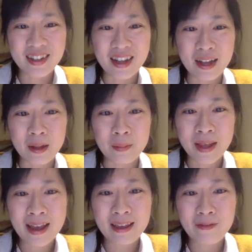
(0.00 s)

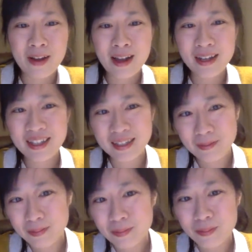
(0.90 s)
May I invite
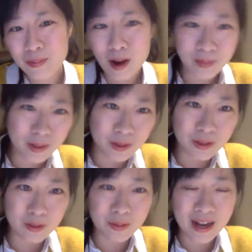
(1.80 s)
Bob
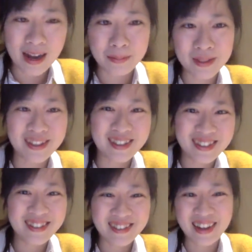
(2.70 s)
to perhaps
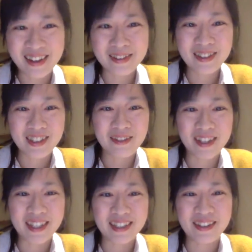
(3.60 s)
share
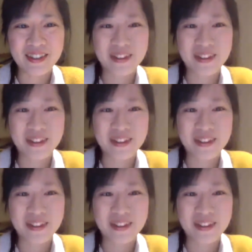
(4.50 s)
with us?